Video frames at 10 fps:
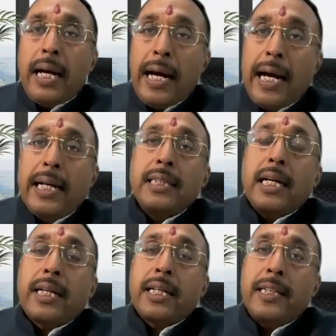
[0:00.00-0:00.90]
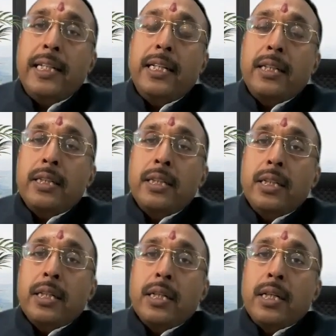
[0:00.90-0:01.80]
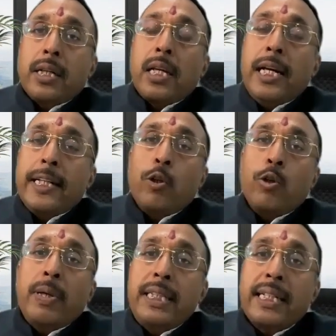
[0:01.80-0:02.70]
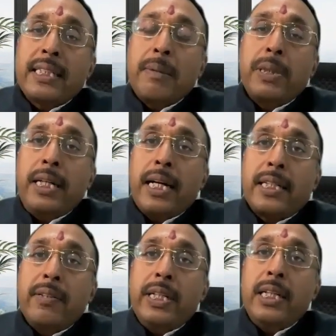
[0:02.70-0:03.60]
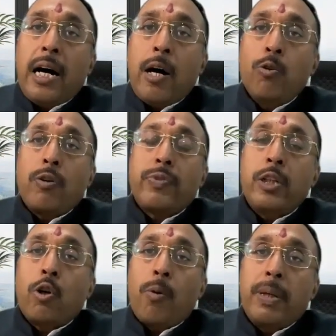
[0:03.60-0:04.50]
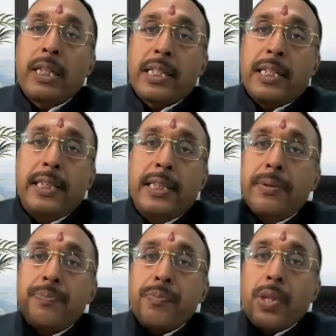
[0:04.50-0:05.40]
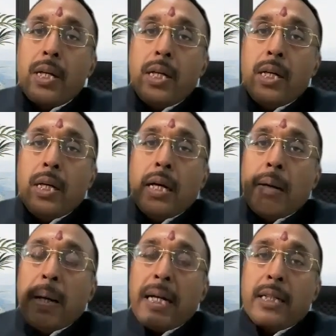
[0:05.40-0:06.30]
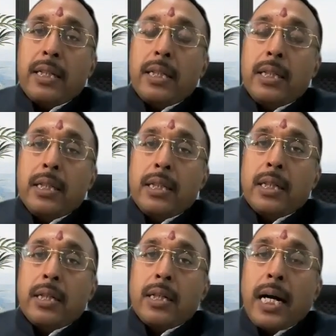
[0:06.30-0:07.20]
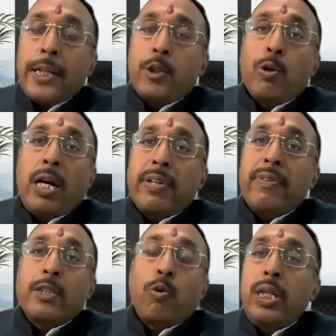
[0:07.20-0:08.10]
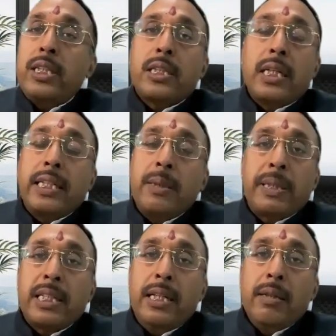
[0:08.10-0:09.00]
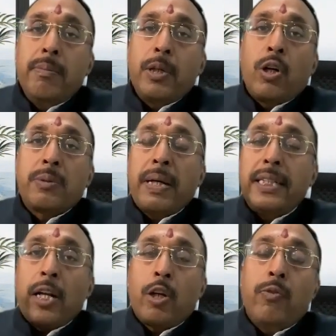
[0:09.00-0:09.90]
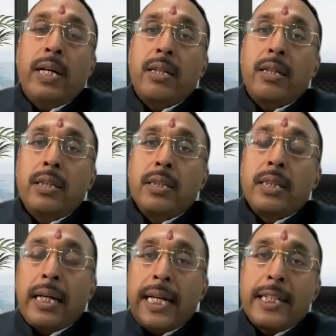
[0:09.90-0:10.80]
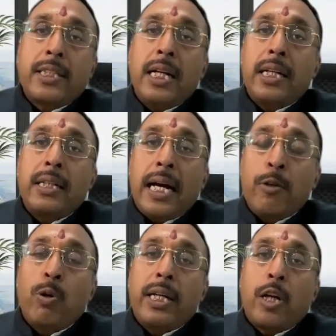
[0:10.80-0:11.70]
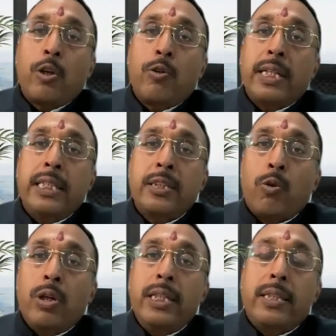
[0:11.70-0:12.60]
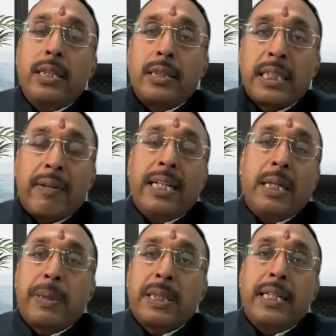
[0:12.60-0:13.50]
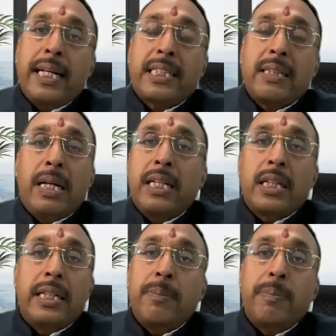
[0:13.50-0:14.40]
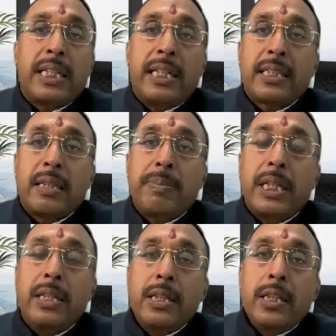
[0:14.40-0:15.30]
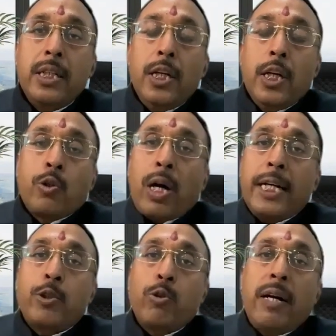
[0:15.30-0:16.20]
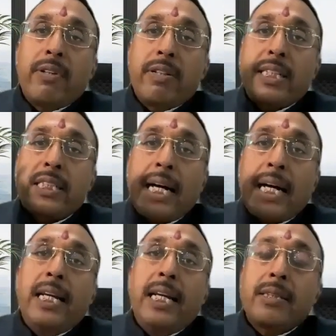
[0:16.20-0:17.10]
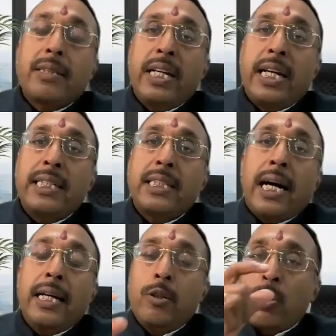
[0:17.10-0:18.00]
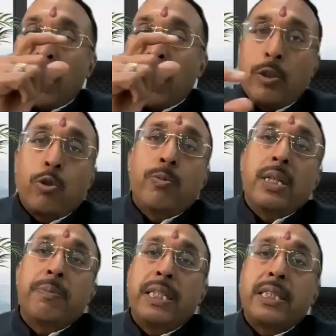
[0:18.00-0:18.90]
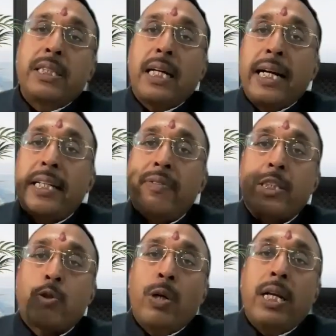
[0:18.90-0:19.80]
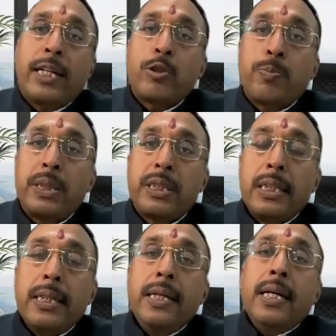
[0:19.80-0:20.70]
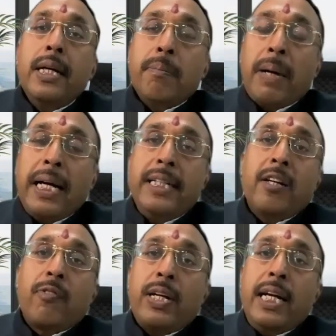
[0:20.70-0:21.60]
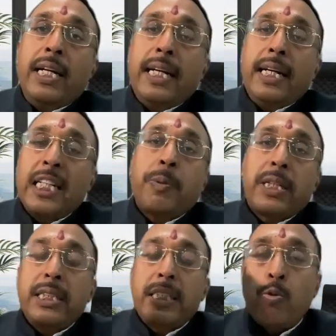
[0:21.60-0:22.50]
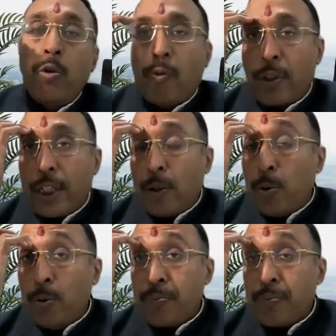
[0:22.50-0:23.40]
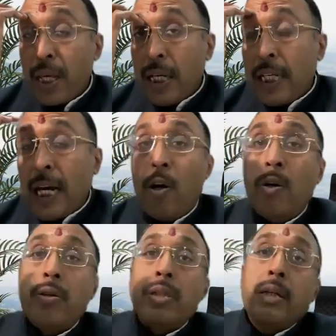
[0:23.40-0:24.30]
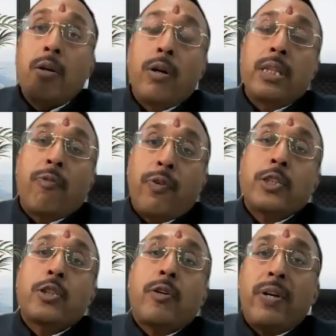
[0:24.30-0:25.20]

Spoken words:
as a credit related to my exempted activity out of the common credit. But I should have reversed only the 30% because my turnover, the national annual turnover is only 70% taxable and 30% exempted. So I should have reversed 9 lakhs, whereas on a month-to-month basis, I reversed 12 lakhs rupees. My dear friend, as per this rule 42, now on the 1st of